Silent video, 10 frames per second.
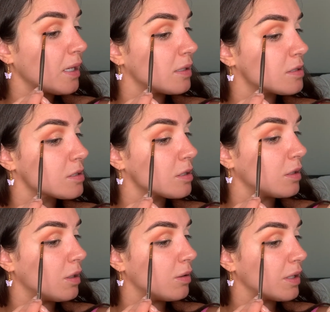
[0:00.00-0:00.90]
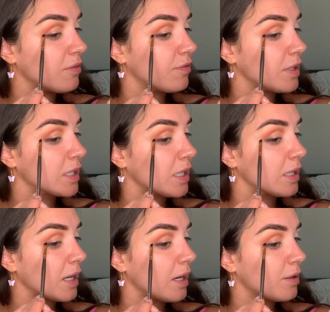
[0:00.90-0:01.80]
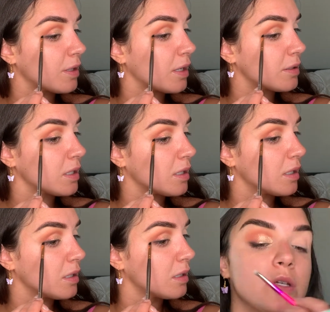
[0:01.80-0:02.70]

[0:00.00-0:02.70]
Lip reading: and slowly flicking it out here.